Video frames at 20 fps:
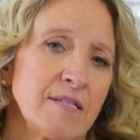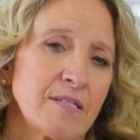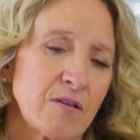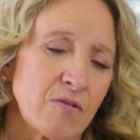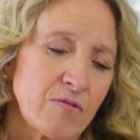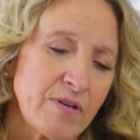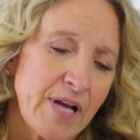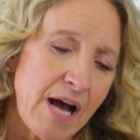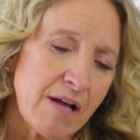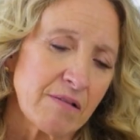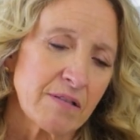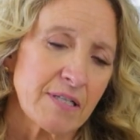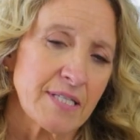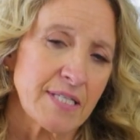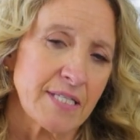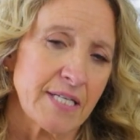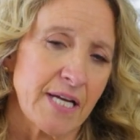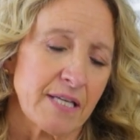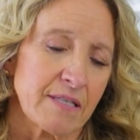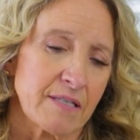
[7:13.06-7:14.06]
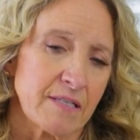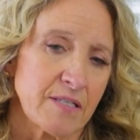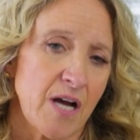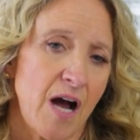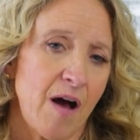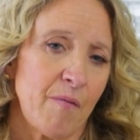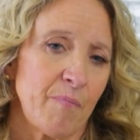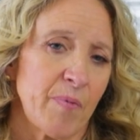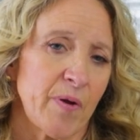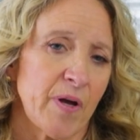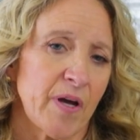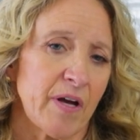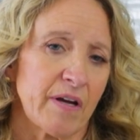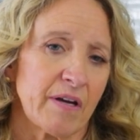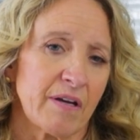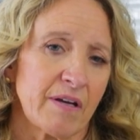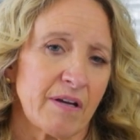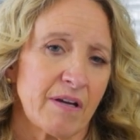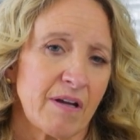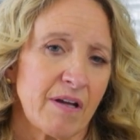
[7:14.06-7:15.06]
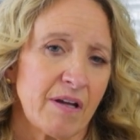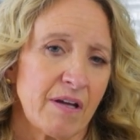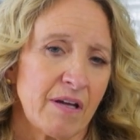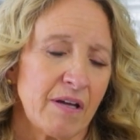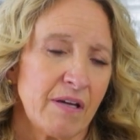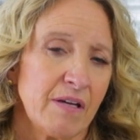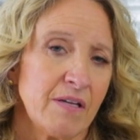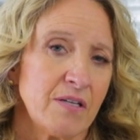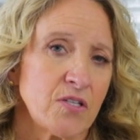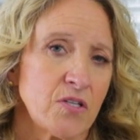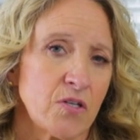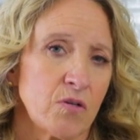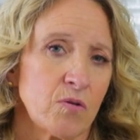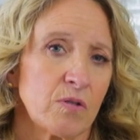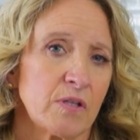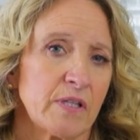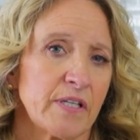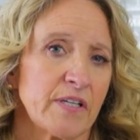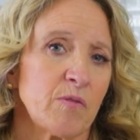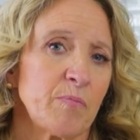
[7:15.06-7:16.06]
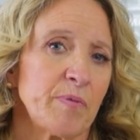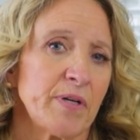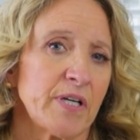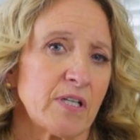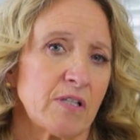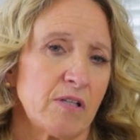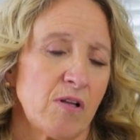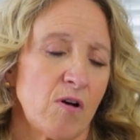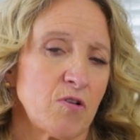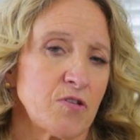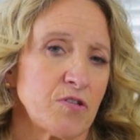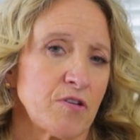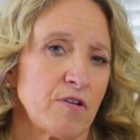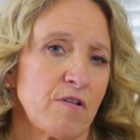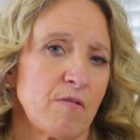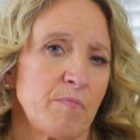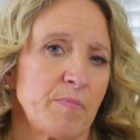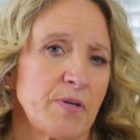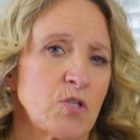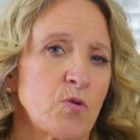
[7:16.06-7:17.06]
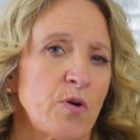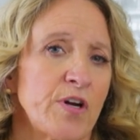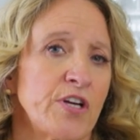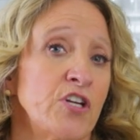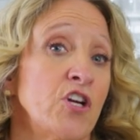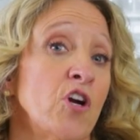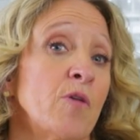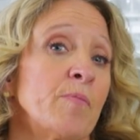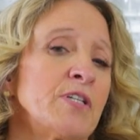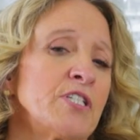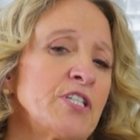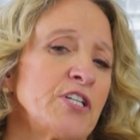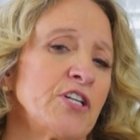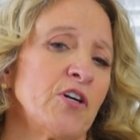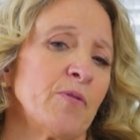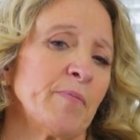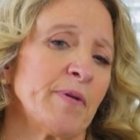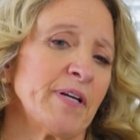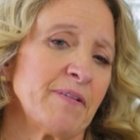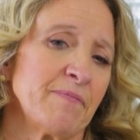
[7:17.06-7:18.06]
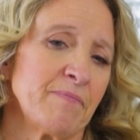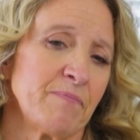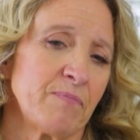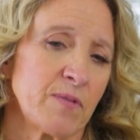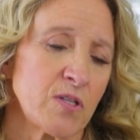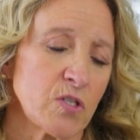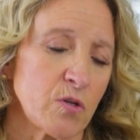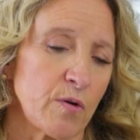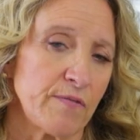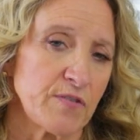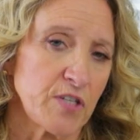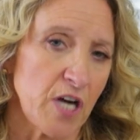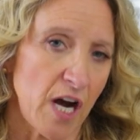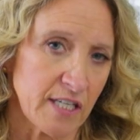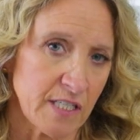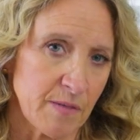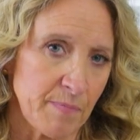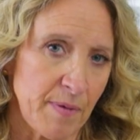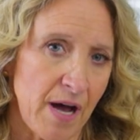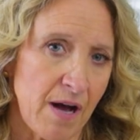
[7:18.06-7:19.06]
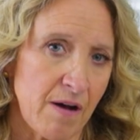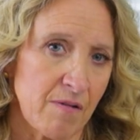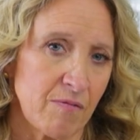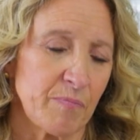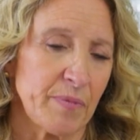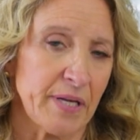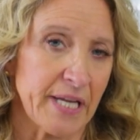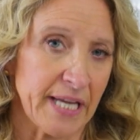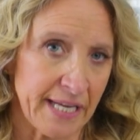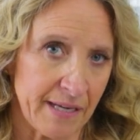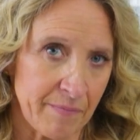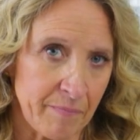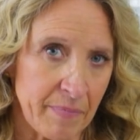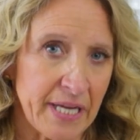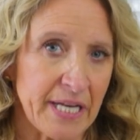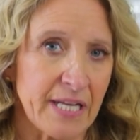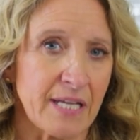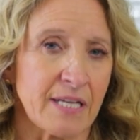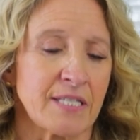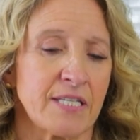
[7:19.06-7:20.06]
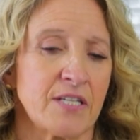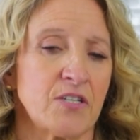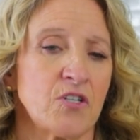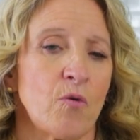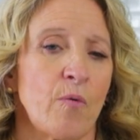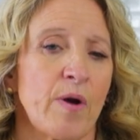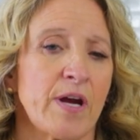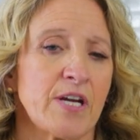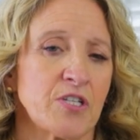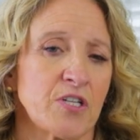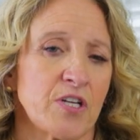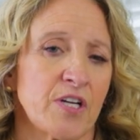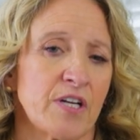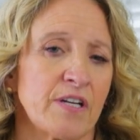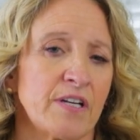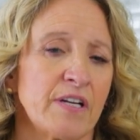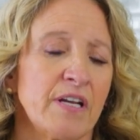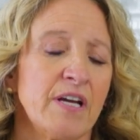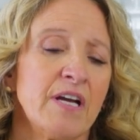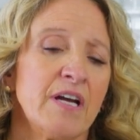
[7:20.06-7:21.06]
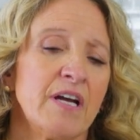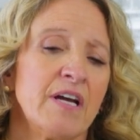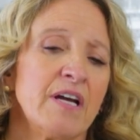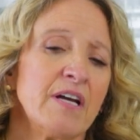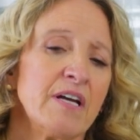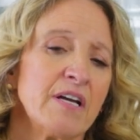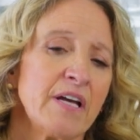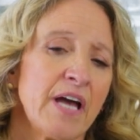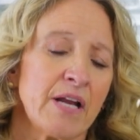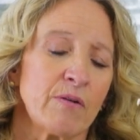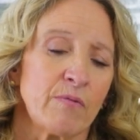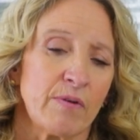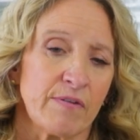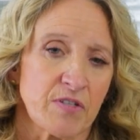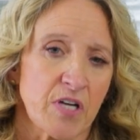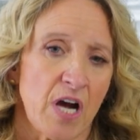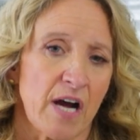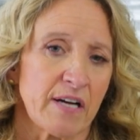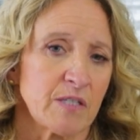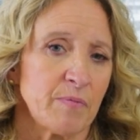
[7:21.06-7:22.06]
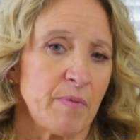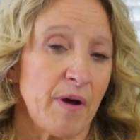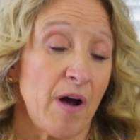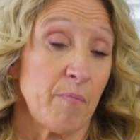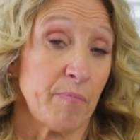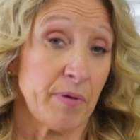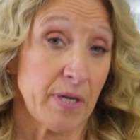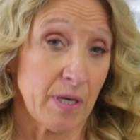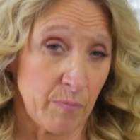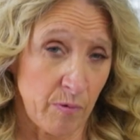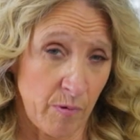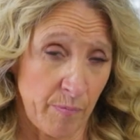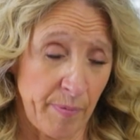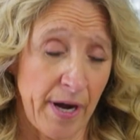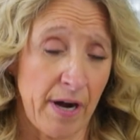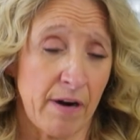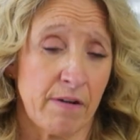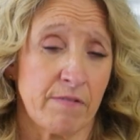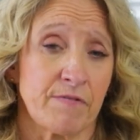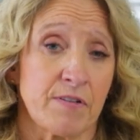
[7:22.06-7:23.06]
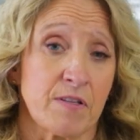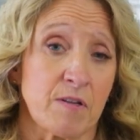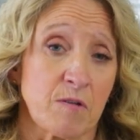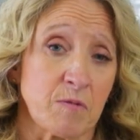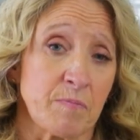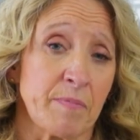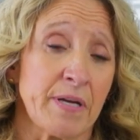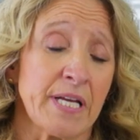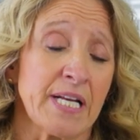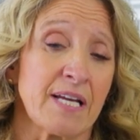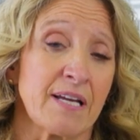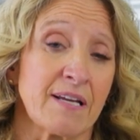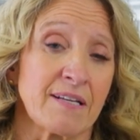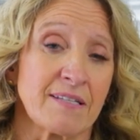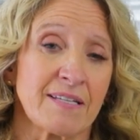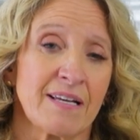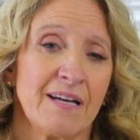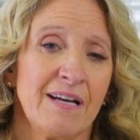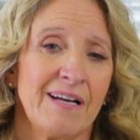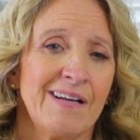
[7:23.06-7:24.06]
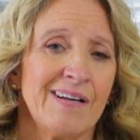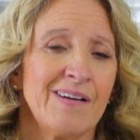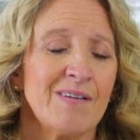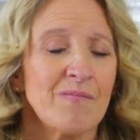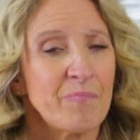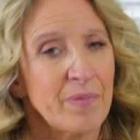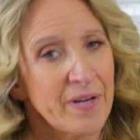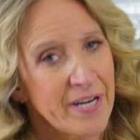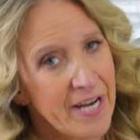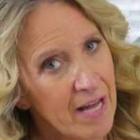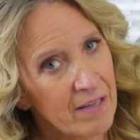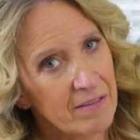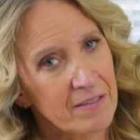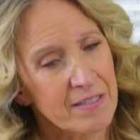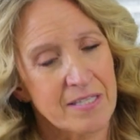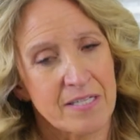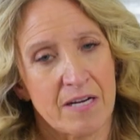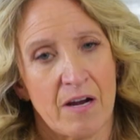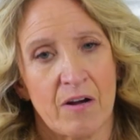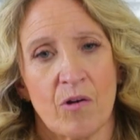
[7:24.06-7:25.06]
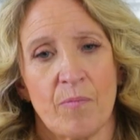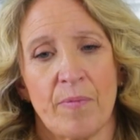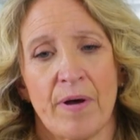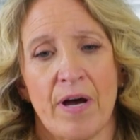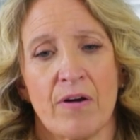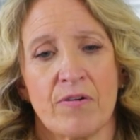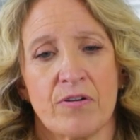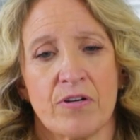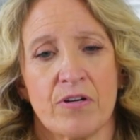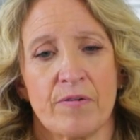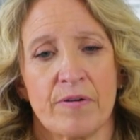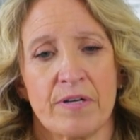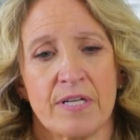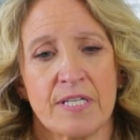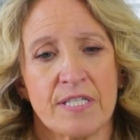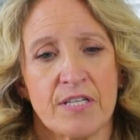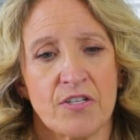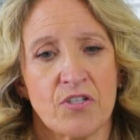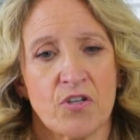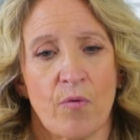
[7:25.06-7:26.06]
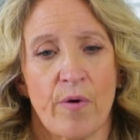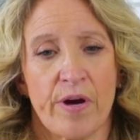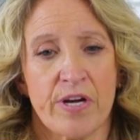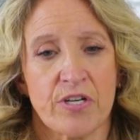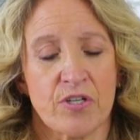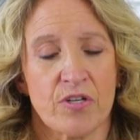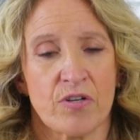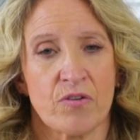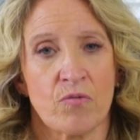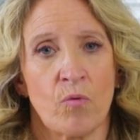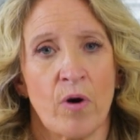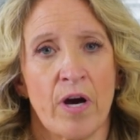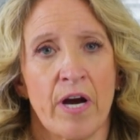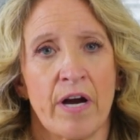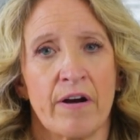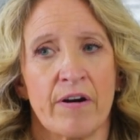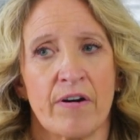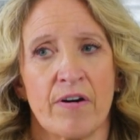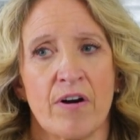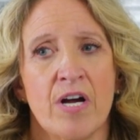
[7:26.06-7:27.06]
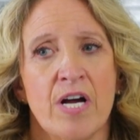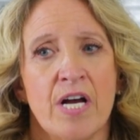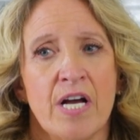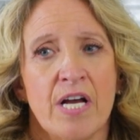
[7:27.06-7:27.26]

So now let's take the topic to a little bit closer between human to human. So we've talked about being in a meeting situation, and we've talked about being prepared for those meetings. But now let's talk about, you're in a situation where